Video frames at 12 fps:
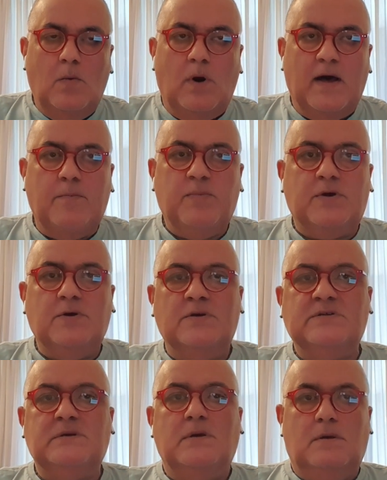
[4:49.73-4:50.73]
Why?
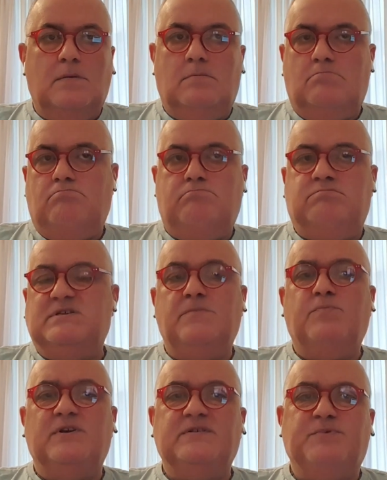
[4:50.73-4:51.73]
Because
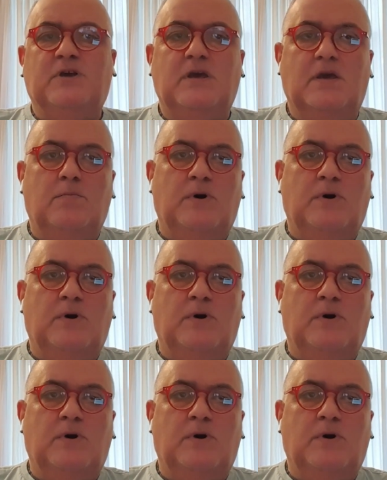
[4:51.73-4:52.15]
simply speaking